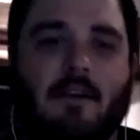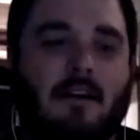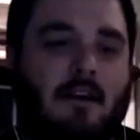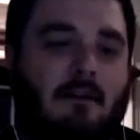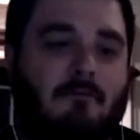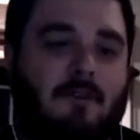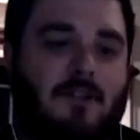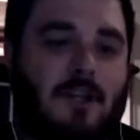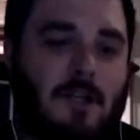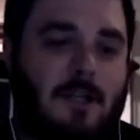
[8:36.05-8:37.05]
get that
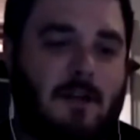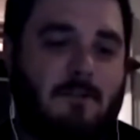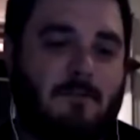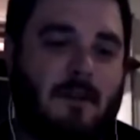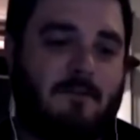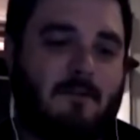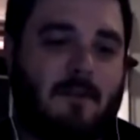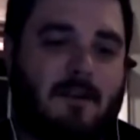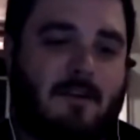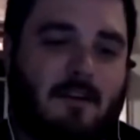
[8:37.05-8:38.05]
rigidity or whatever
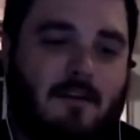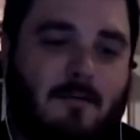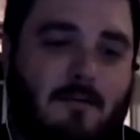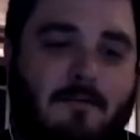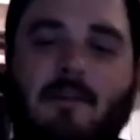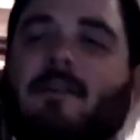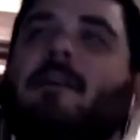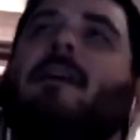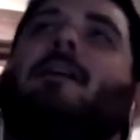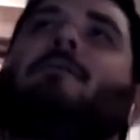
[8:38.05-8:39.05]
they talk about. Where'd
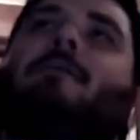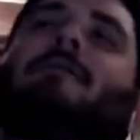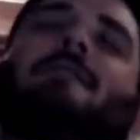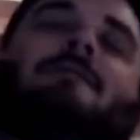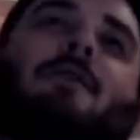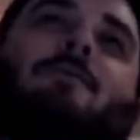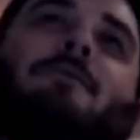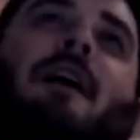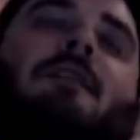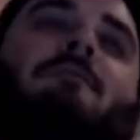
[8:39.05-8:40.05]
they tote
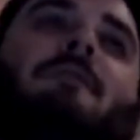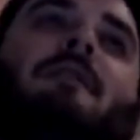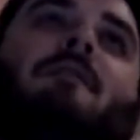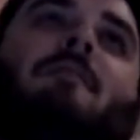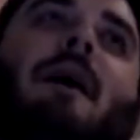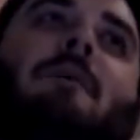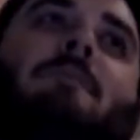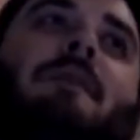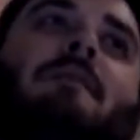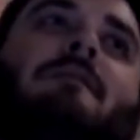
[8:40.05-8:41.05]
that in one of the
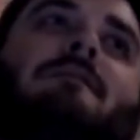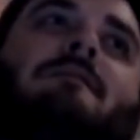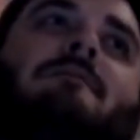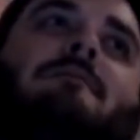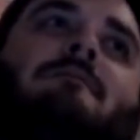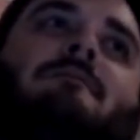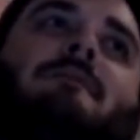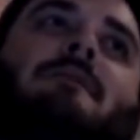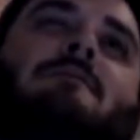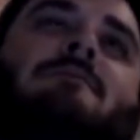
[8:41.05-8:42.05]
Batman
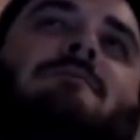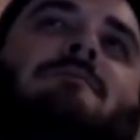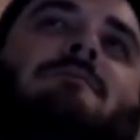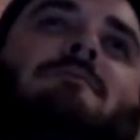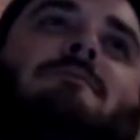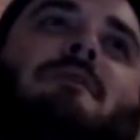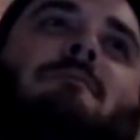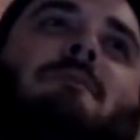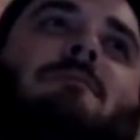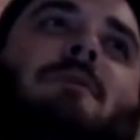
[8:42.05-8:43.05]
features?
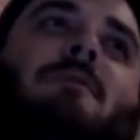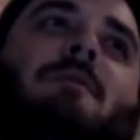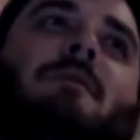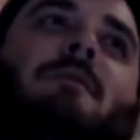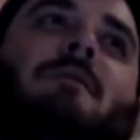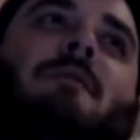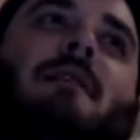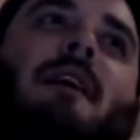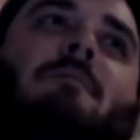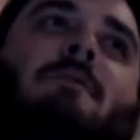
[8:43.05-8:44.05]
Something about the
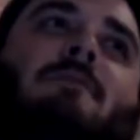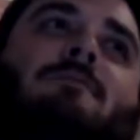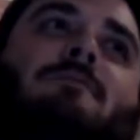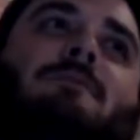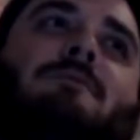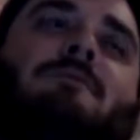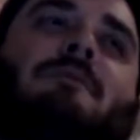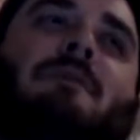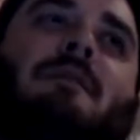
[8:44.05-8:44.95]
cape goes. It is.